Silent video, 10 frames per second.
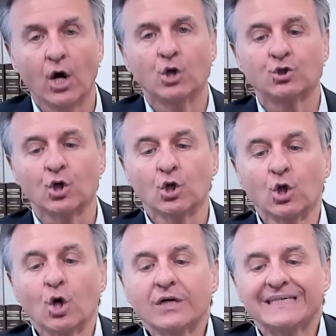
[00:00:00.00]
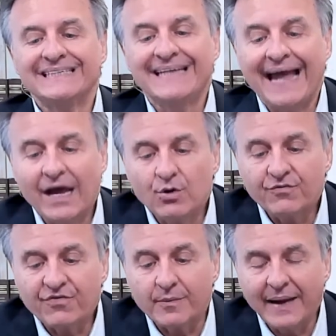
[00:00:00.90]
to look down
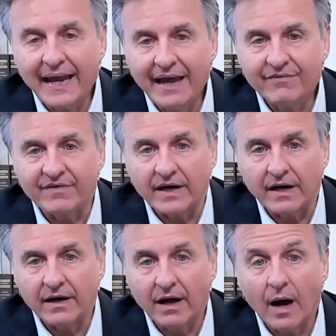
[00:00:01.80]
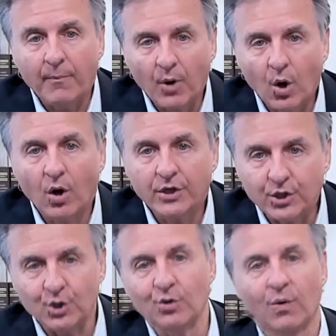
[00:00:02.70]
from heaven upon
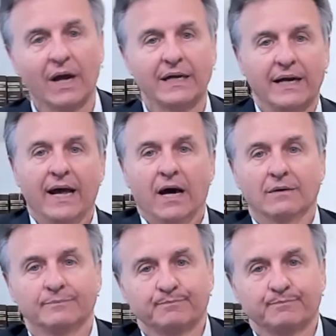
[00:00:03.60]
you right now,